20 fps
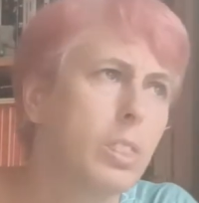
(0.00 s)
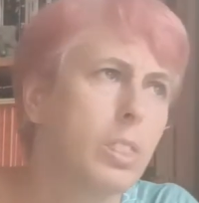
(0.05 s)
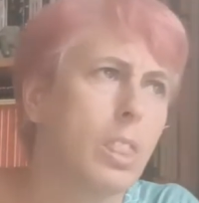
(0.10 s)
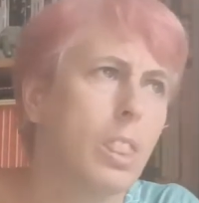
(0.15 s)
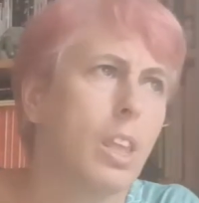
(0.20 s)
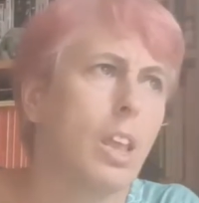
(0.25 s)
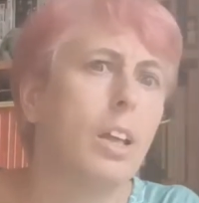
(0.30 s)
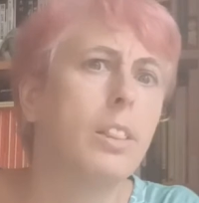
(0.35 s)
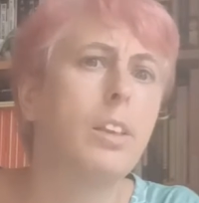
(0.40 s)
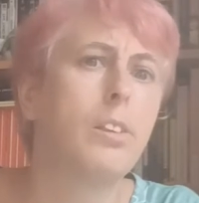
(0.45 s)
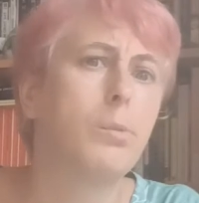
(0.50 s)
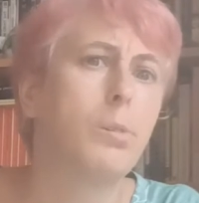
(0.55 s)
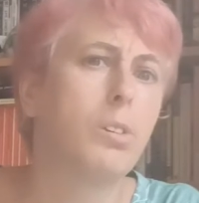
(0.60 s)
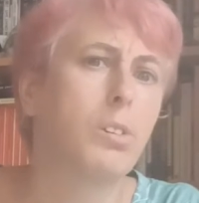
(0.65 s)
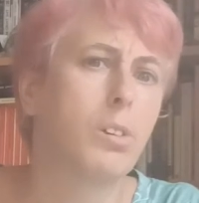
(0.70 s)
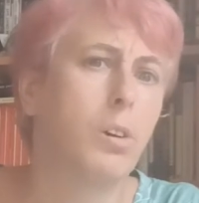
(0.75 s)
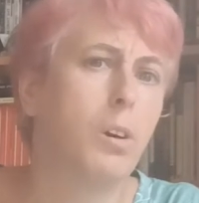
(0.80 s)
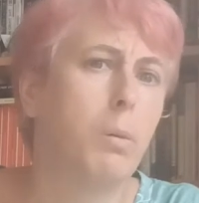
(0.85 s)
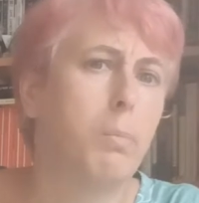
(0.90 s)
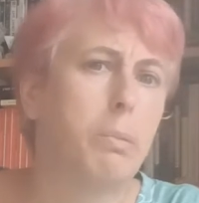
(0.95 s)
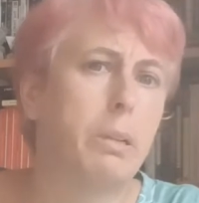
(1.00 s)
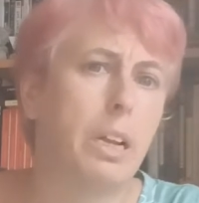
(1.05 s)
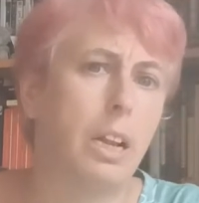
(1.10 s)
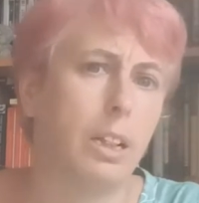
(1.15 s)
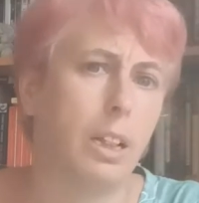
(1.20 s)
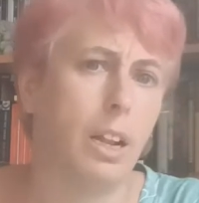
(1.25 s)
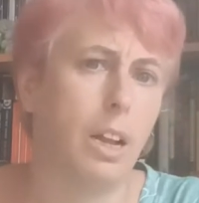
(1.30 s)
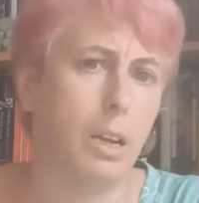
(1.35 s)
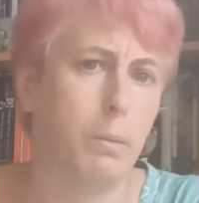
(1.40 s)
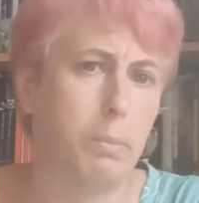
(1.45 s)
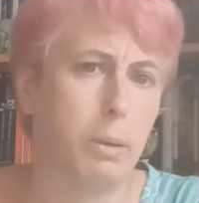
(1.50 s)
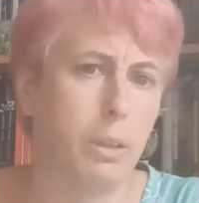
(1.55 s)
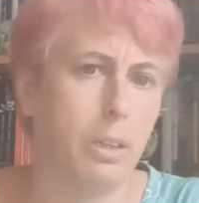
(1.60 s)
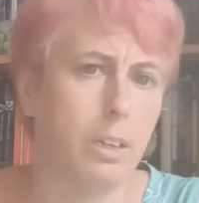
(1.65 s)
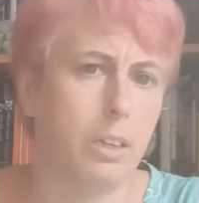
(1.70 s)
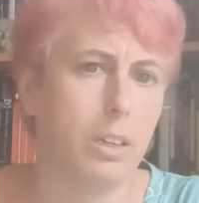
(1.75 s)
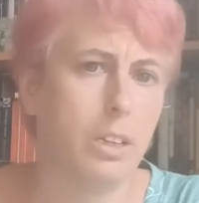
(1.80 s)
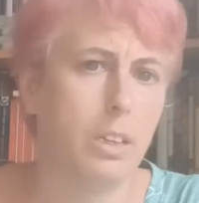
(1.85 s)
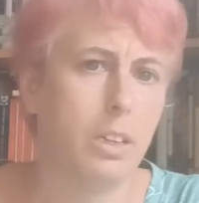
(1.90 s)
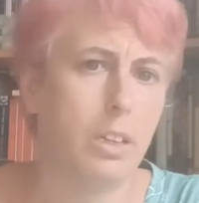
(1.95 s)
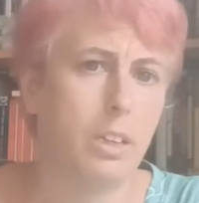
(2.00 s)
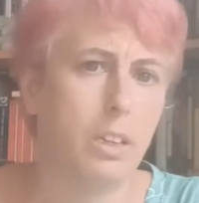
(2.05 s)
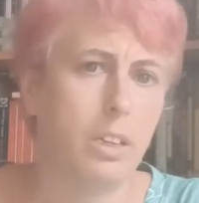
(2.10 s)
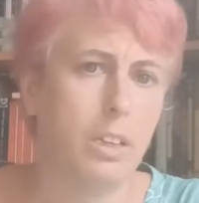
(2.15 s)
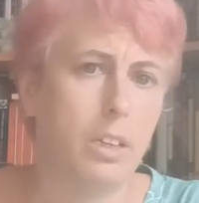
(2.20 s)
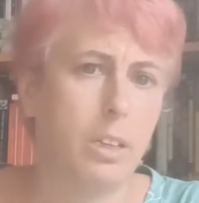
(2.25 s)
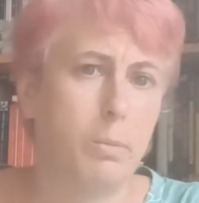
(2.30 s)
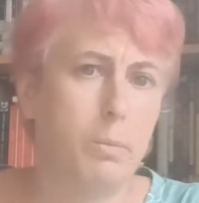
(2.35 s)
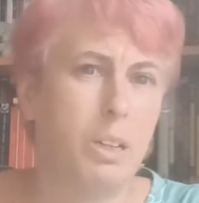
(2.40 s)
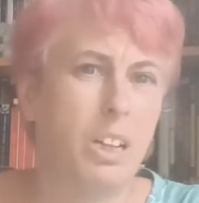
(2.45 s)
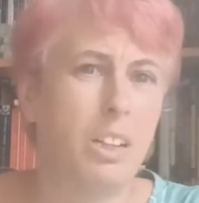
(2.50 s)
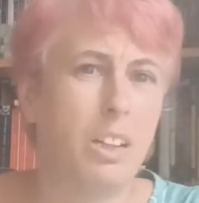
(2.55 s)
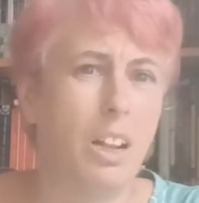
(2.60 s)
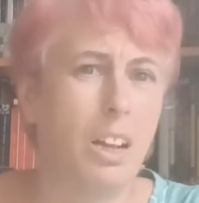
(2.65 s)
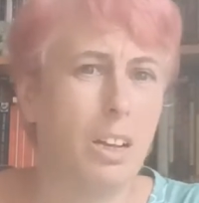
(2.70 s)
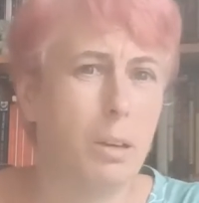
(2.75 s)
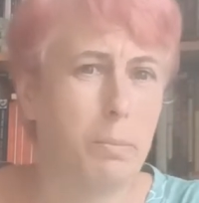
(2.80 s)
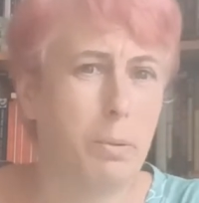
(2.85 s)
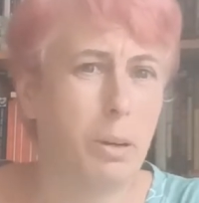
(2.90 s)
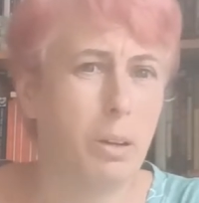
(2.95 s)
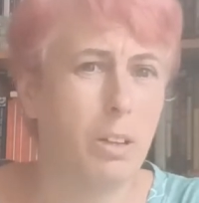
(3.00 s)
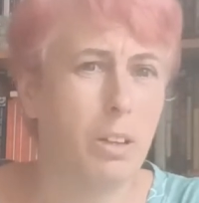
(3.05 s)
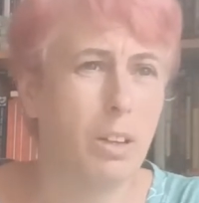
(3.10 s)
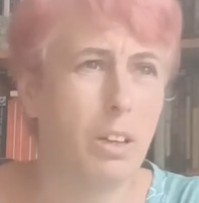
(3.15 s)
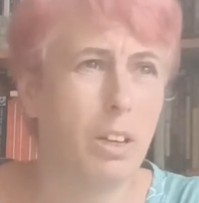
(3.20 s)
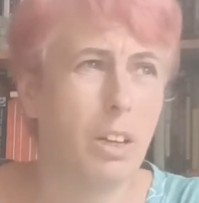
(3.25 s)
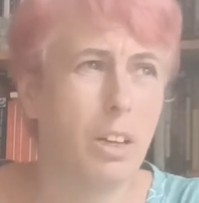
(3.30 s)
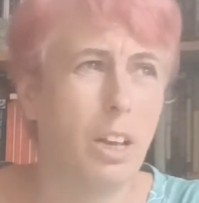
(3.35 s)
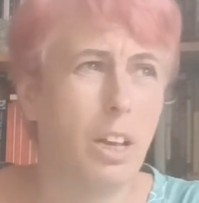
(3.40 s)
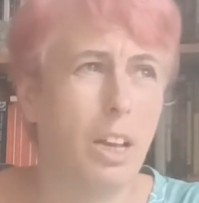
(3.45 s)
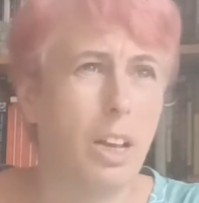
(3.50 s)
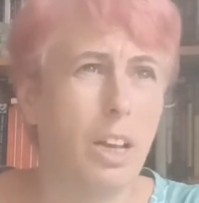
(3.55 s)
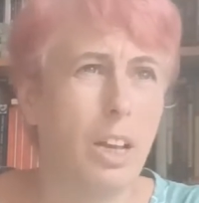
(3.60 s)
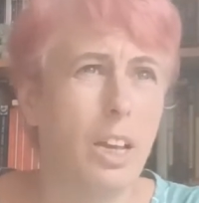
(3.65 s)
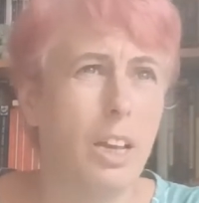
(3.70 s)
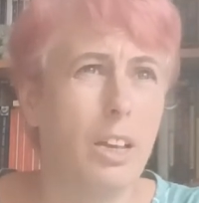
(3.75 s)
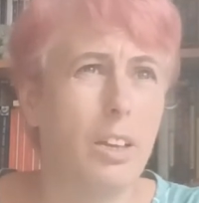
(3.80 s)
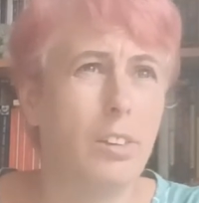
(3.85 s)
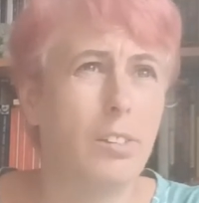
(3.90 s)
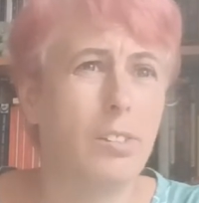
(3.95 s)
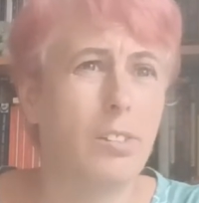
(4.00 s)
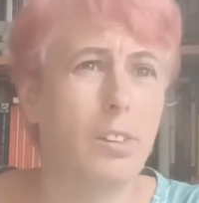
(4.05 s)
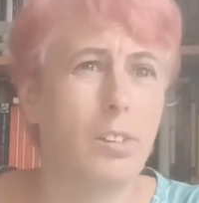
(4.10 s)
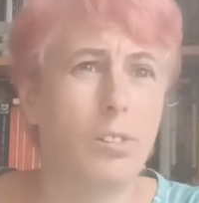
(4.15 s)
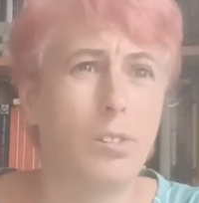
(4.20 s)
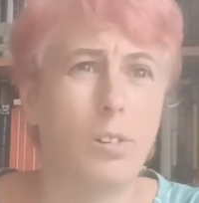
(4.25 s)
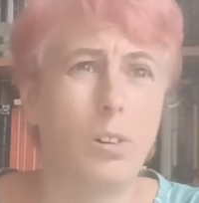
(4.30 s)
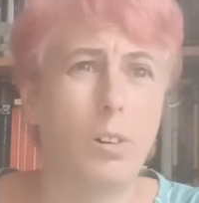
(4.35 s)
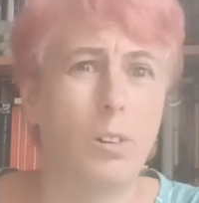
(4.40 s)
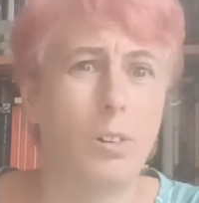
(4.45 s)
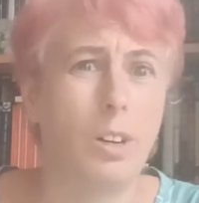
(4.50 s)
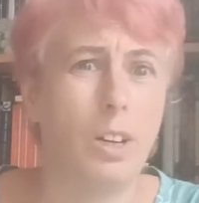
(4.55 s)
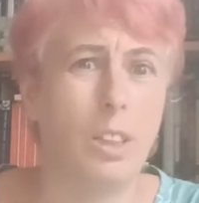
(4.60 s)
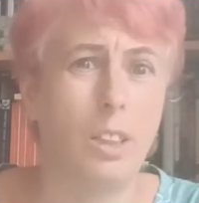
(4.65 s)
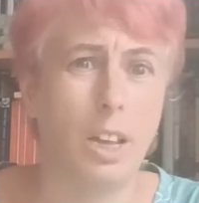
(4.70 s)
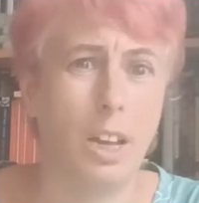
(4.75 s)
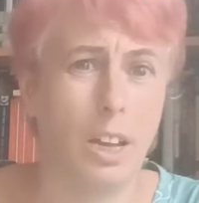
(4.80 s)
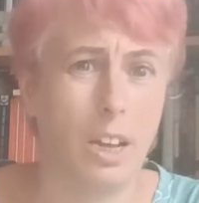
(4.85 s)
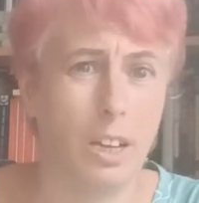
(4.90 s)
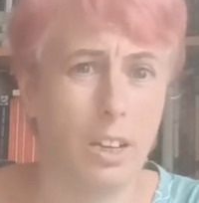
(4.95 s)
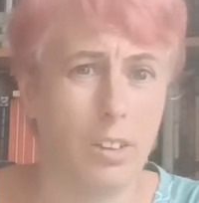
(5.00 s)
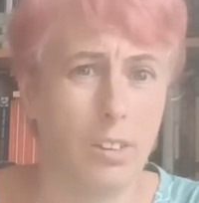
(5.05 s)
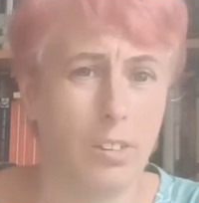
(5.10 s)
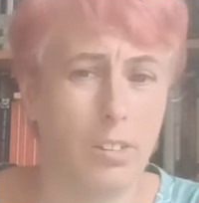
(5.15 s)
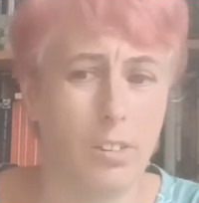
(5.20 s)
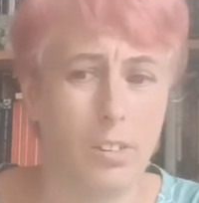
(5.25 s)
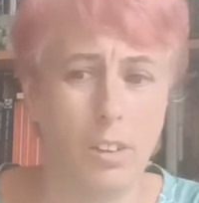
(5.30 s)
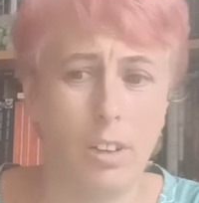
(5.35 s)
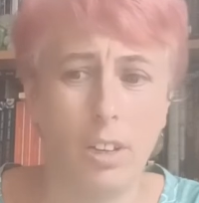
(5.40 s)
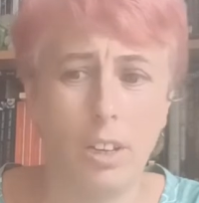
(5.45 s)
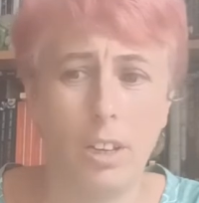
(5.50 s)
And this was called blood libel. Blood libel is the story that,